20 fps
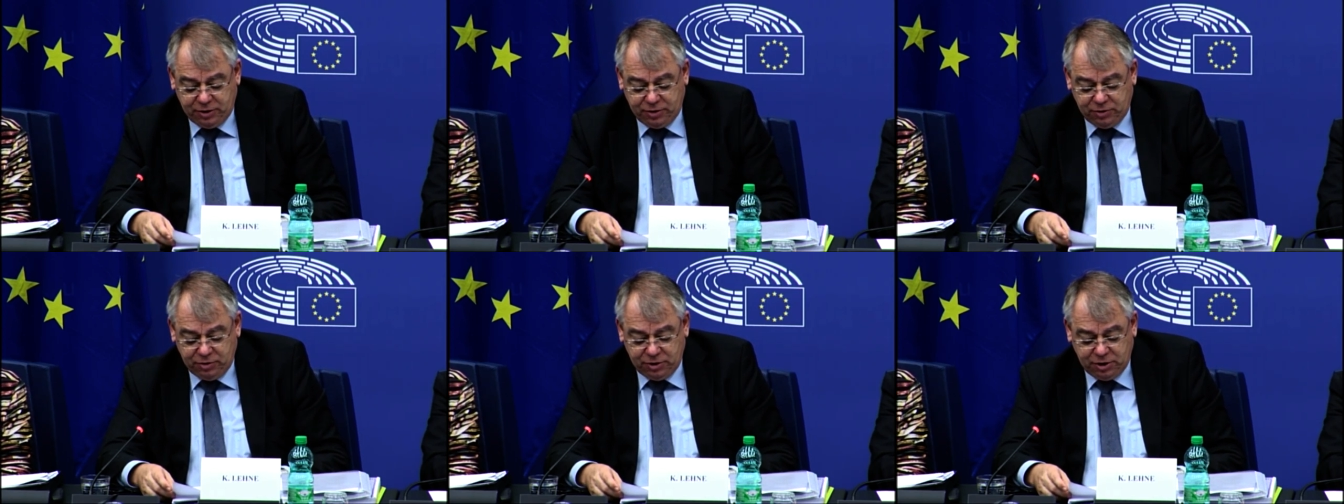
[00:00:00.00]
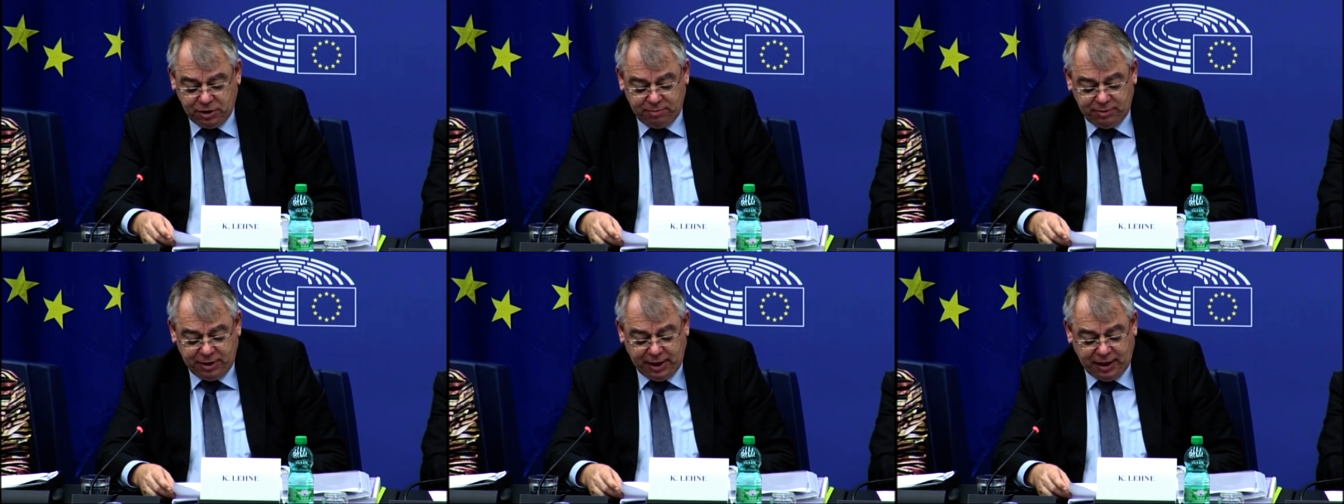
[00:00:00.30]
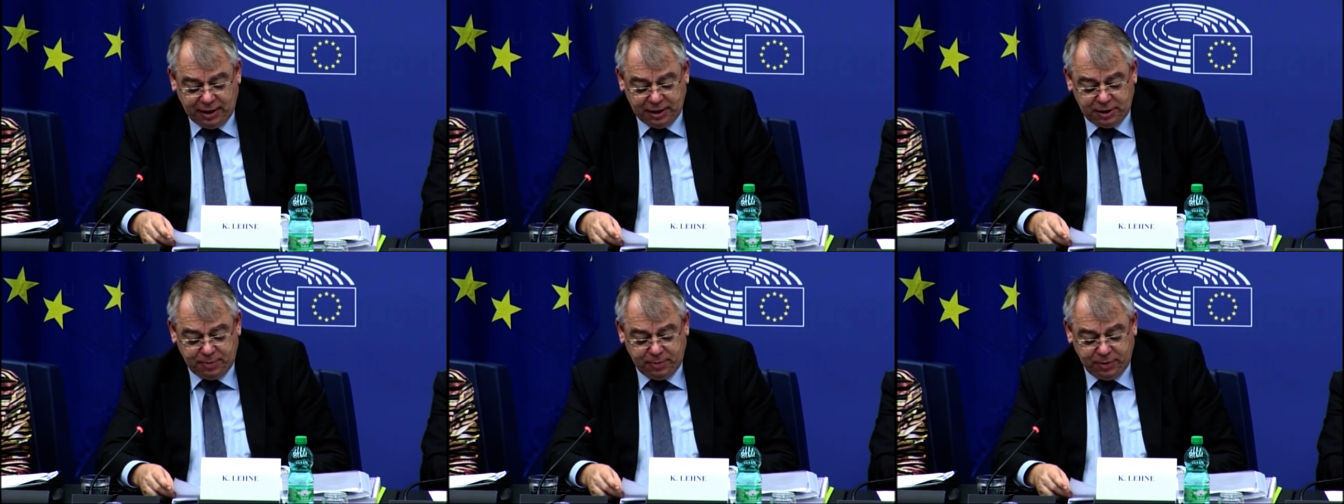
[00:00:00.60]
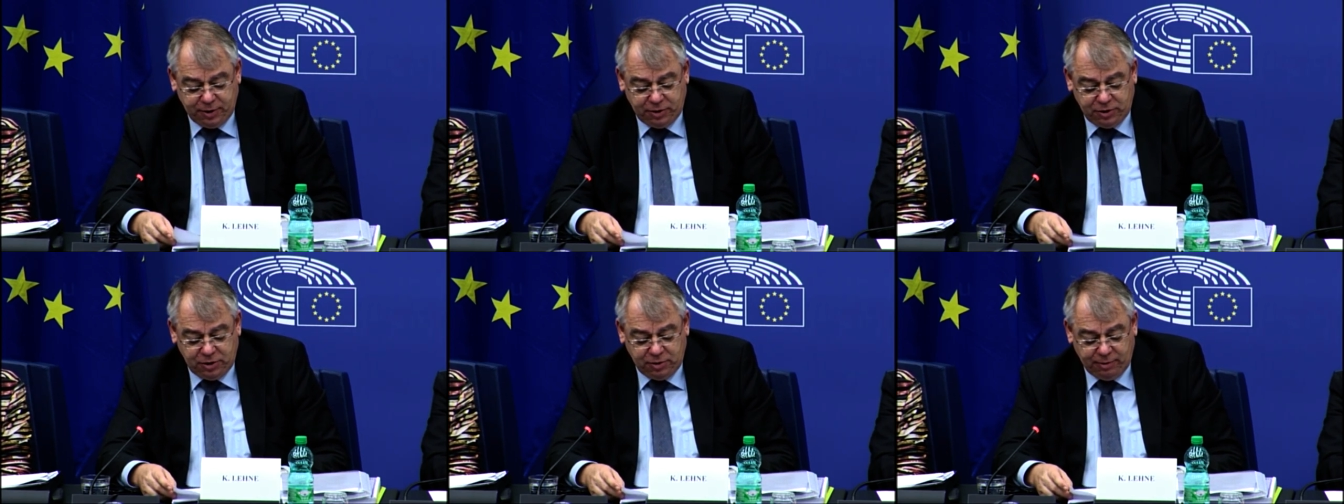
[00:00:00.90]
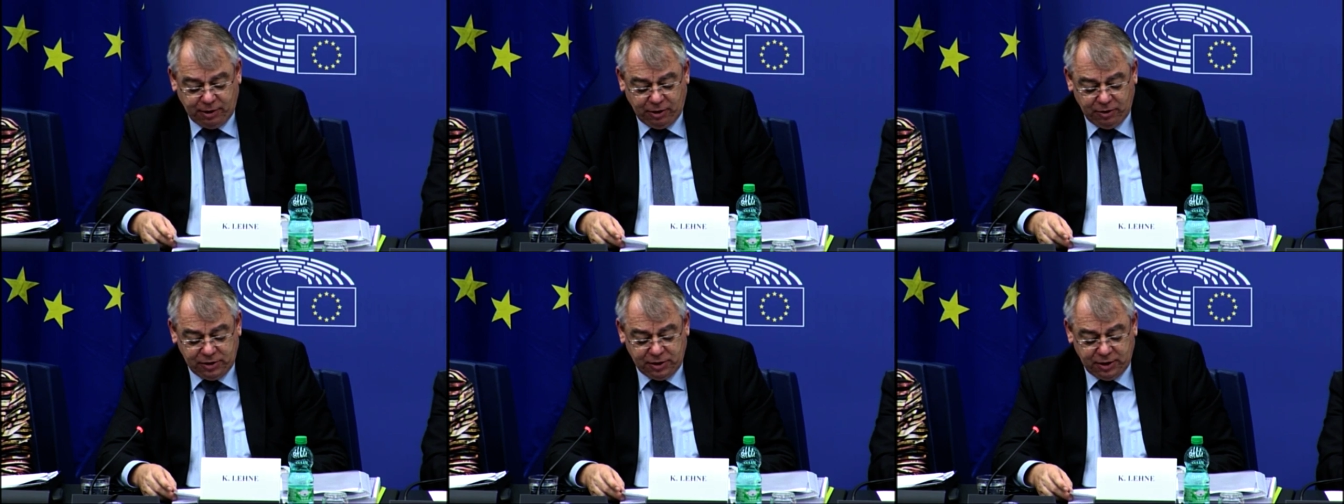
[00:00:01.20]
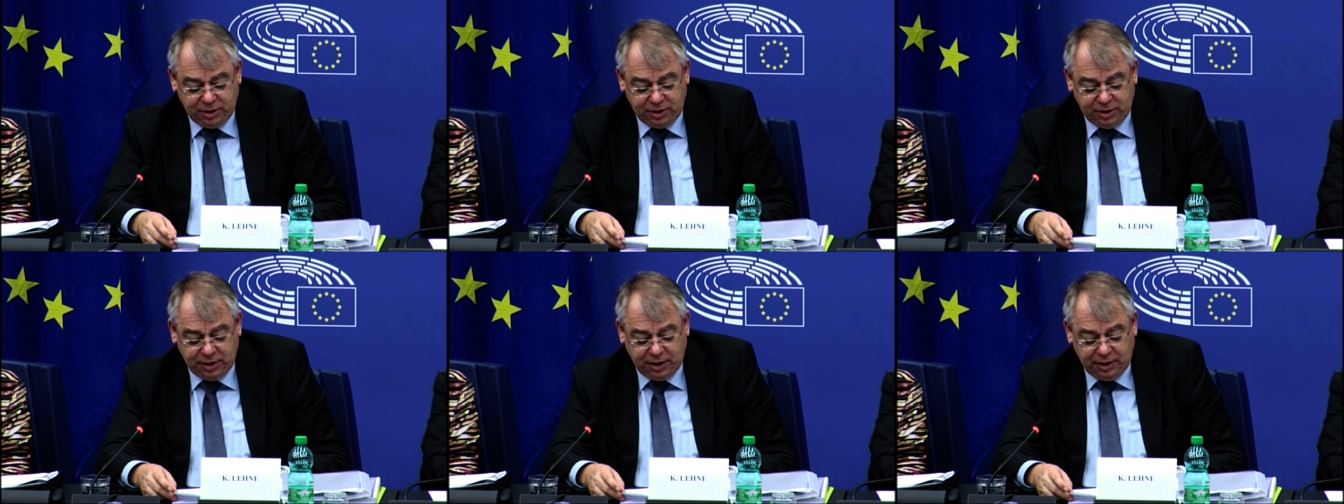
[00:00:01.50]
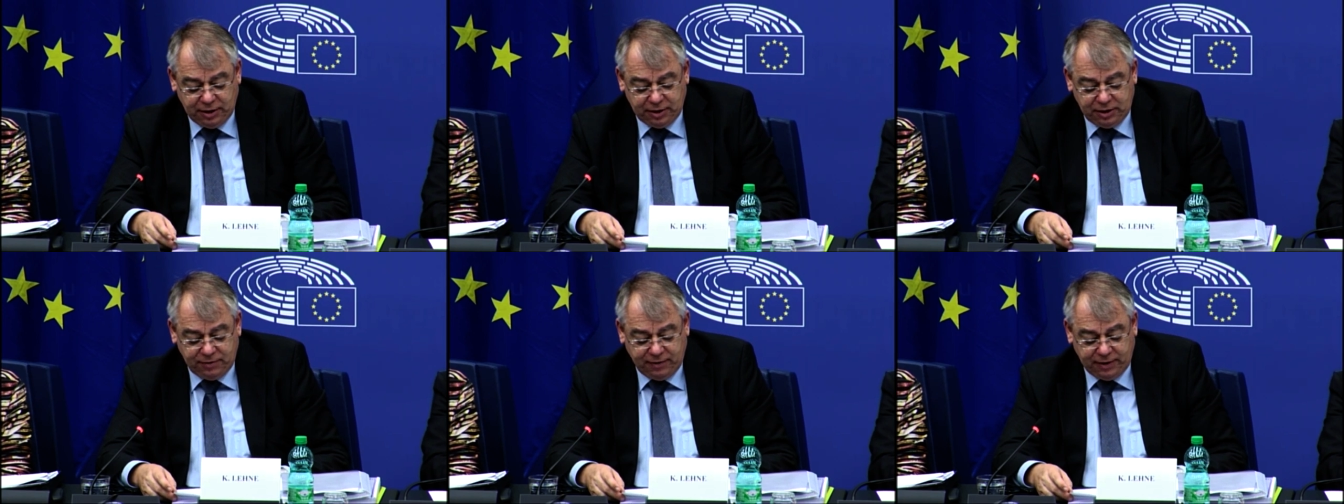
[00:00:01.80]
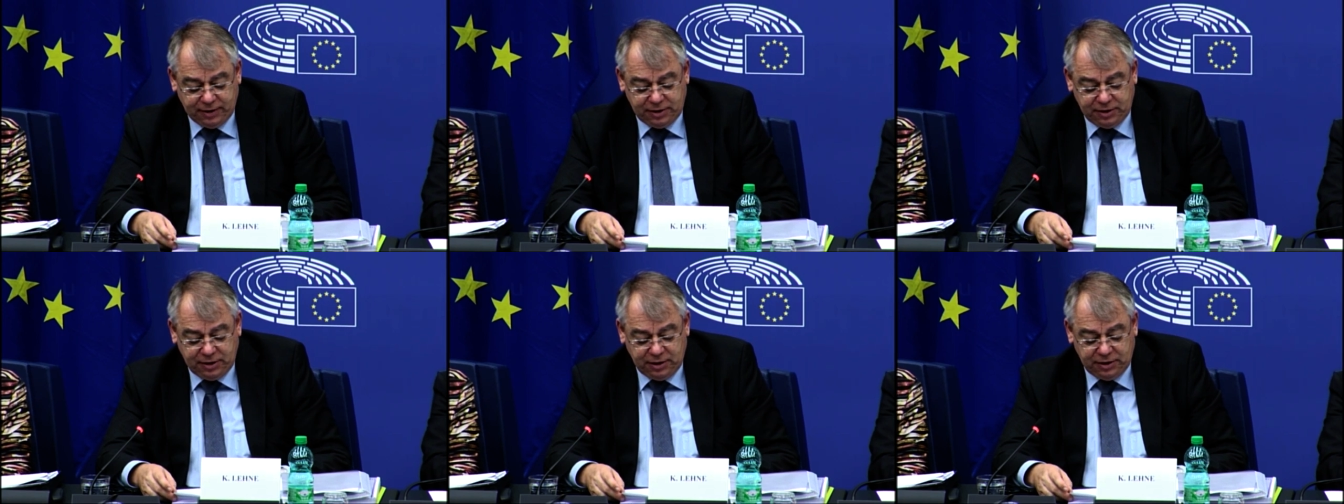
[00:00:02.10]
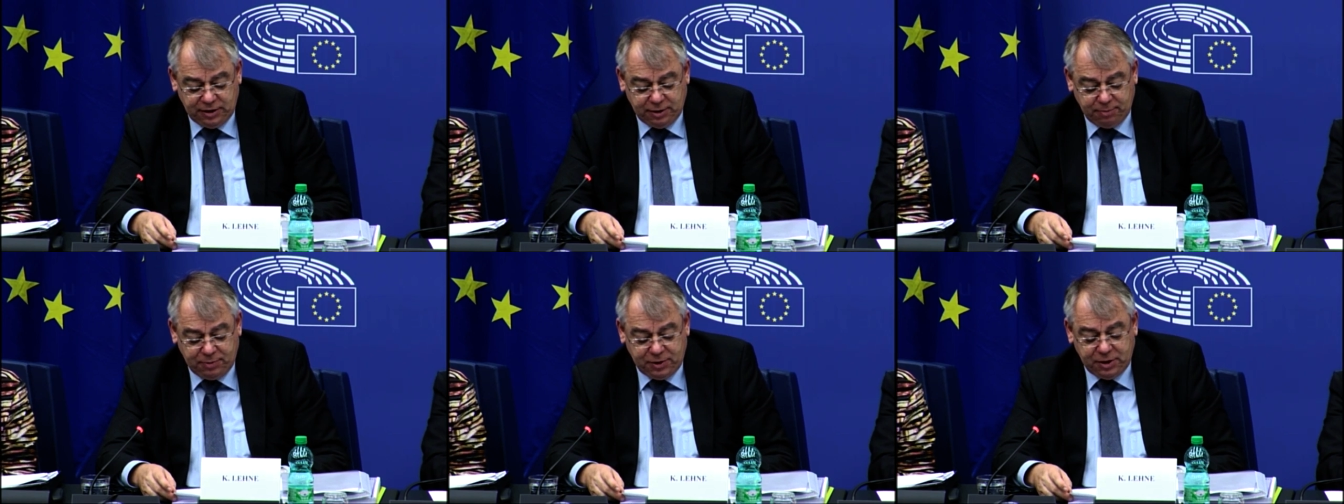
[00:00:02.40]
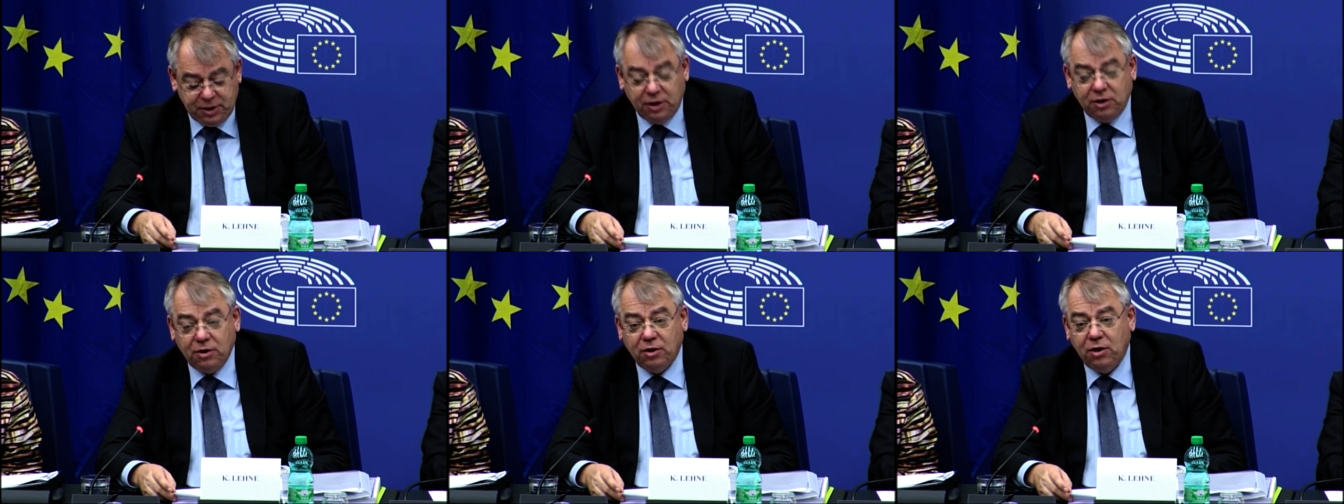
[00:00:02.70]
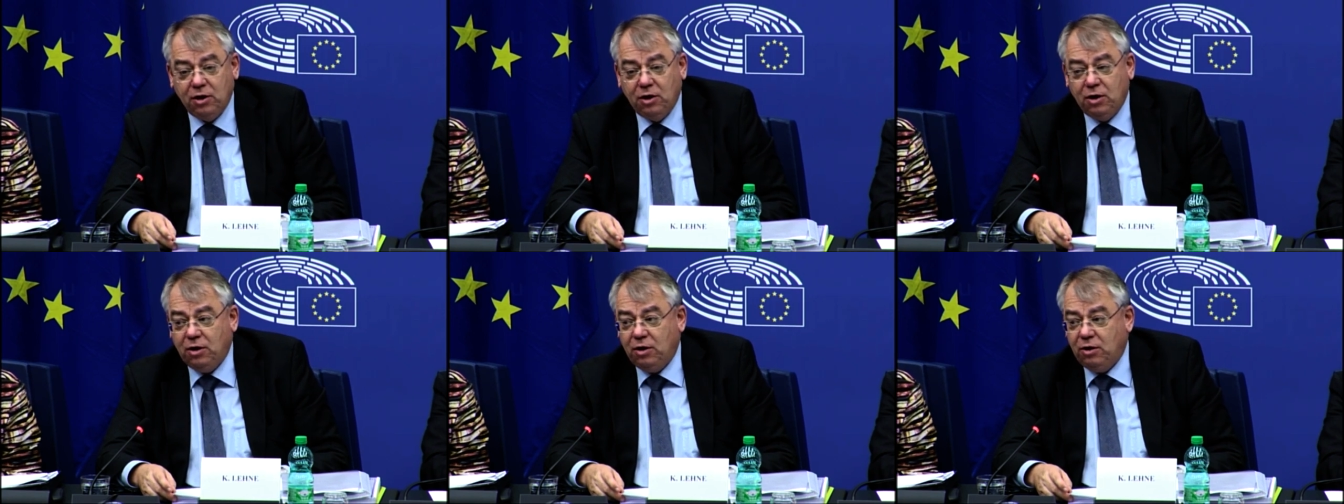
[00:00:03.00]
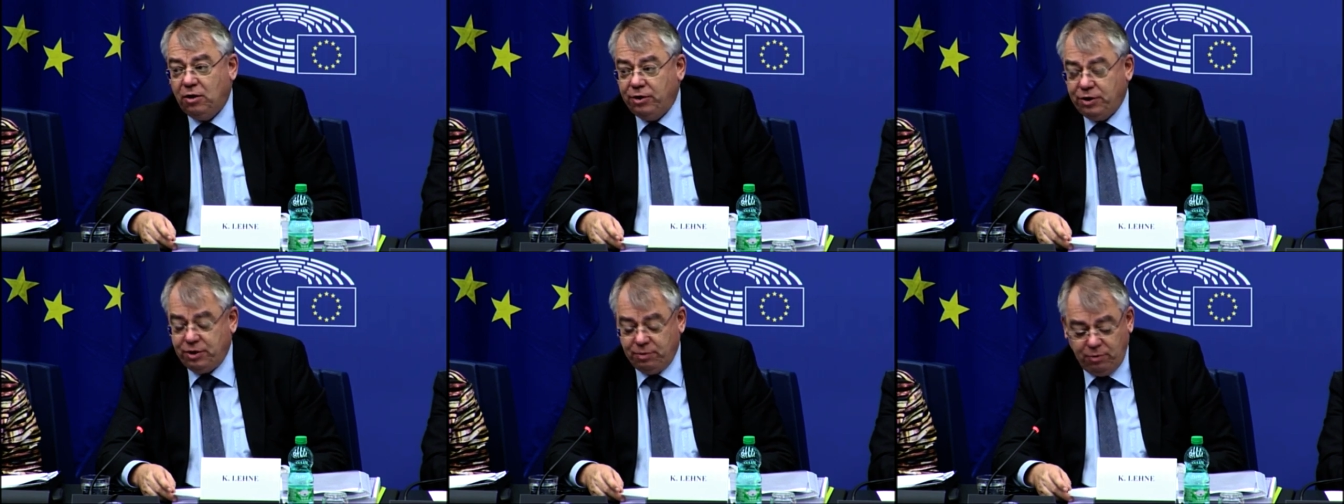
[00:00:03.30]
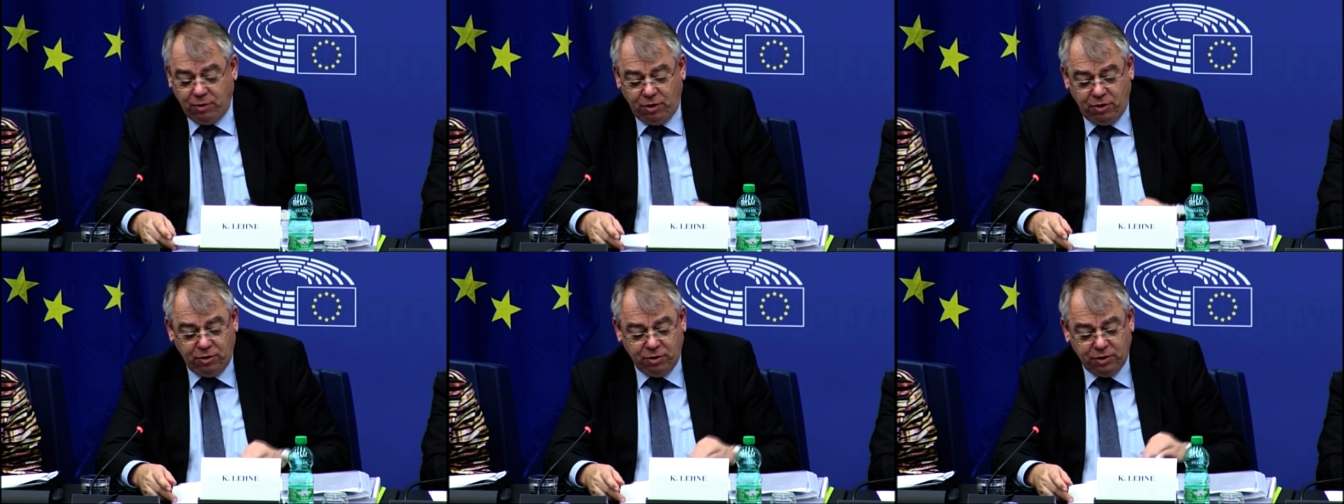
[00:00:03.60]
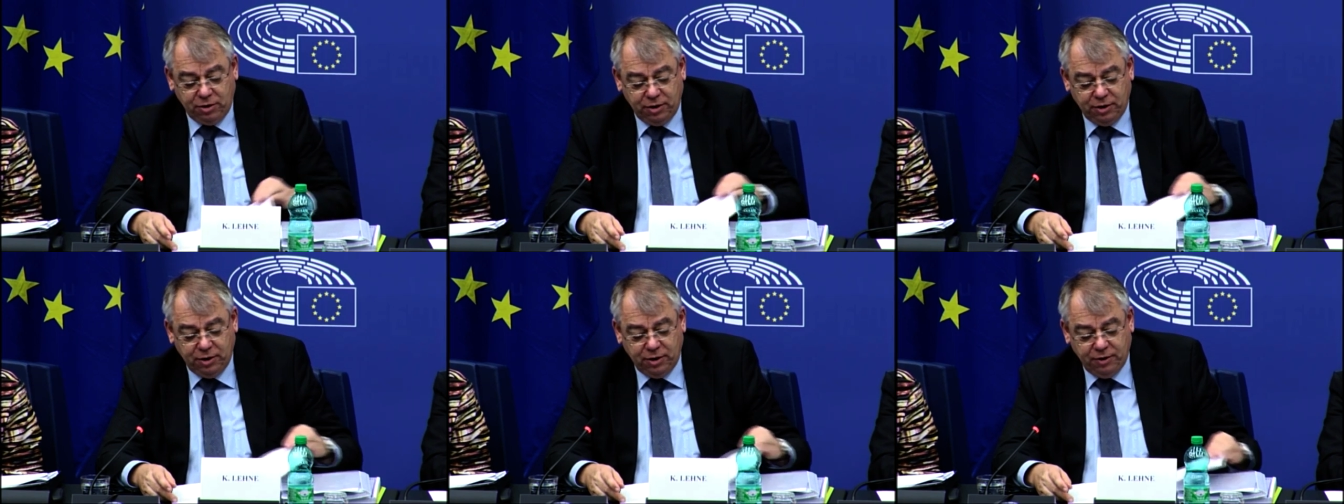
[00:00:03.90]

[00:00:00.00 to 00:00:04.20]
it's all the more incumbent on me to thank you as a committee for making the time